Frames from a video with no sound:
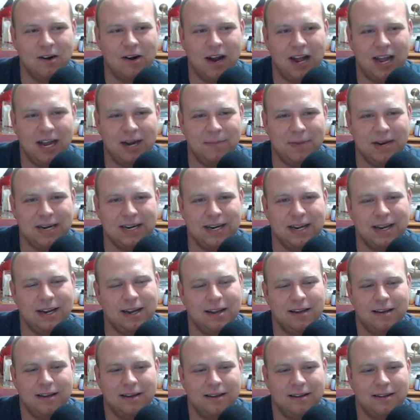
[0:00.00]
on my
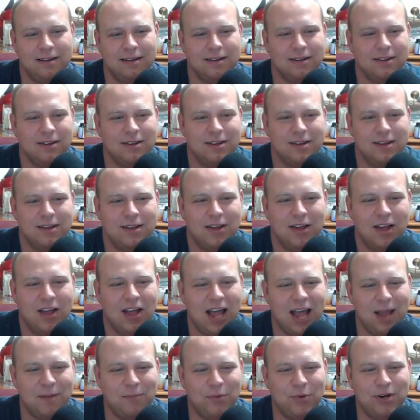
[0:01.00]
dick?
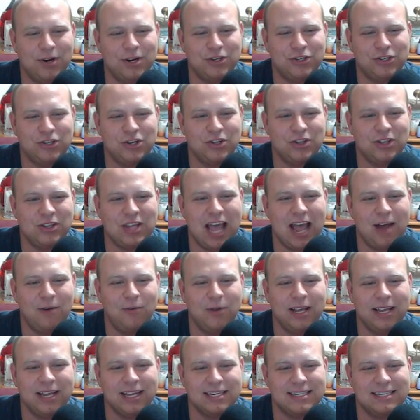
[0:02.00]
I'm pretty sure that
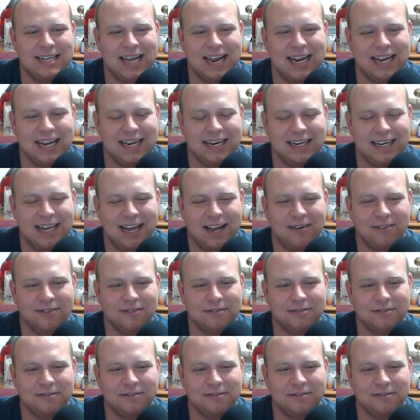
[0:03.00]
will get taken down.